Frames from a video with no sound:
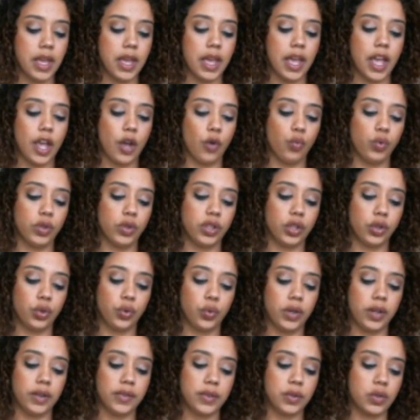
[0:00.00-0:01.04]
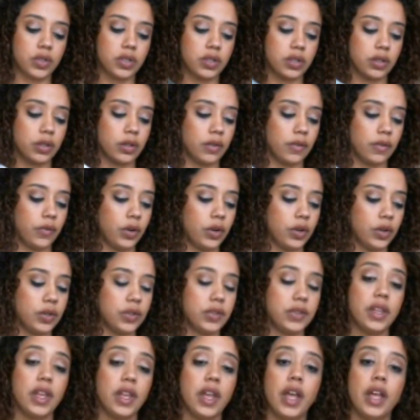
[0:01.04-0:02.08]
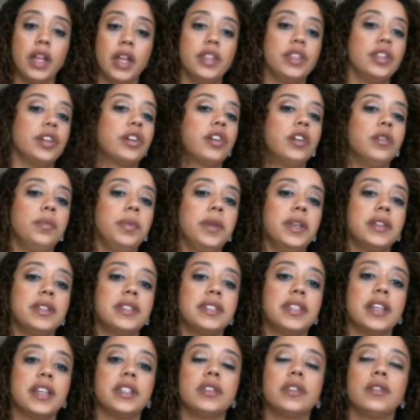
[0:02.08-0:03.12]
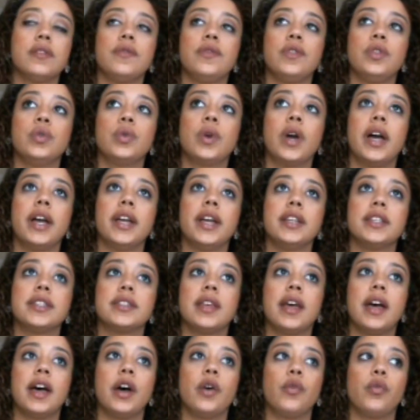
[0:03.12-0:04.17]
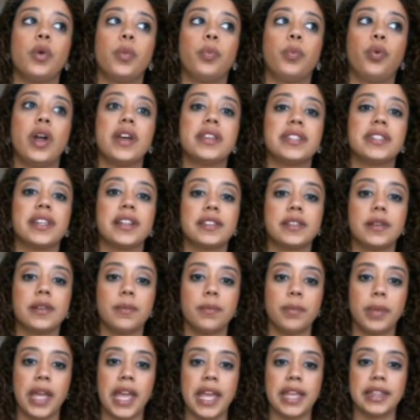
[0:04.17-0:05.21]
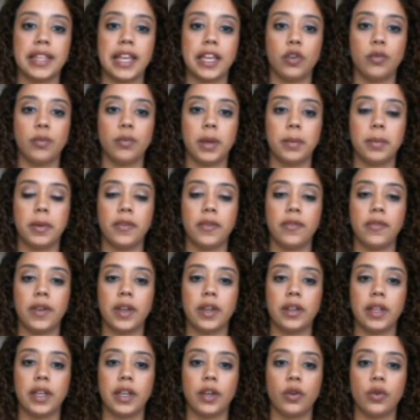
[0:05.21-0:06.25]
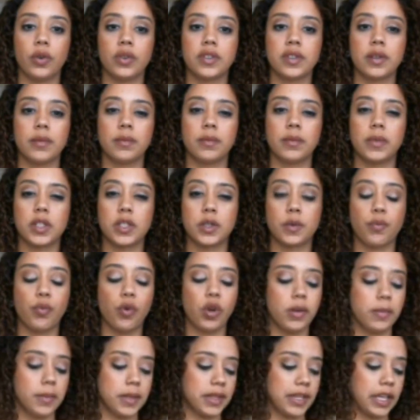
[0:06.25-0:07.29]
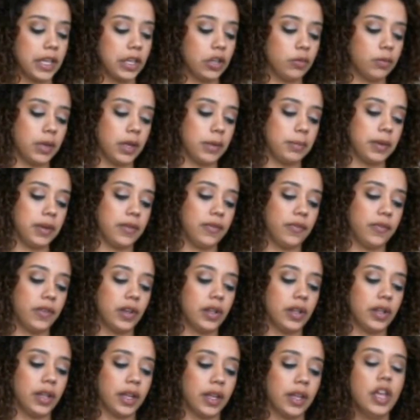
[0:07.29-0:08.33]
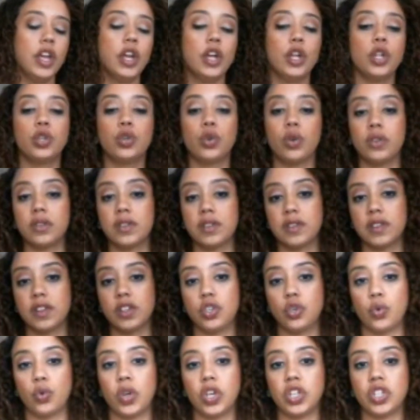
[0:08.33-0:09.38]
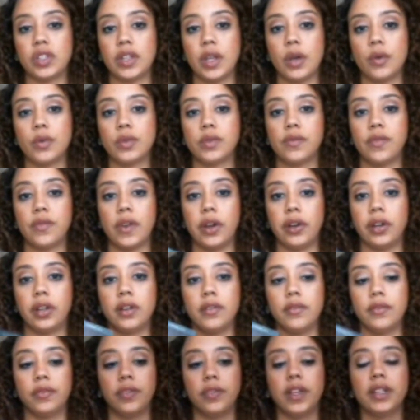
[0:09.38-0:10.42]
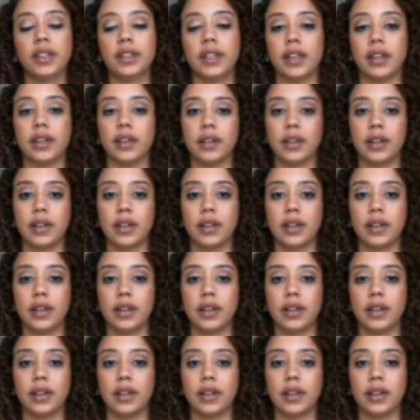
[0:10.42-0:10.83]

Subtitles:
And with the Three of Swords in the reverse, there could be a sense of you guys repressing some pain that you may be feeling or some disappointment that you may be feeling towards a situation that was very conflicting.